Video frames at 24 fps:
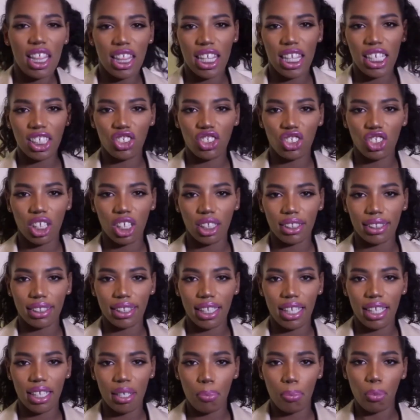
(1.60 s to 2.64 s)
This just
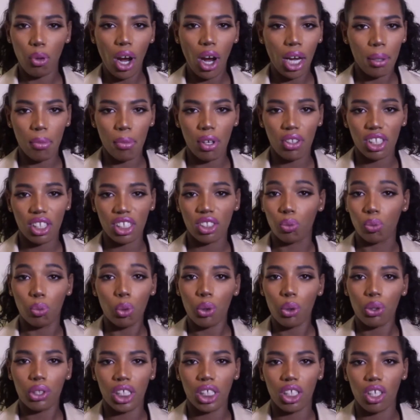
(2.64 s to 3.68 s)
in, Pride Month is
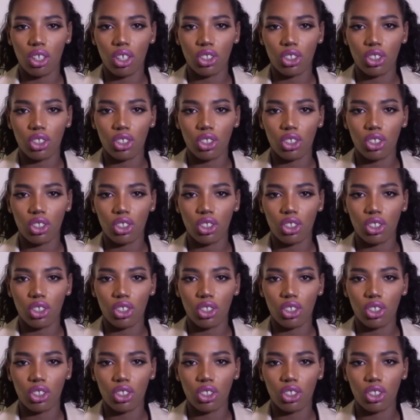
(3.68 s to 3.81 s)
ruining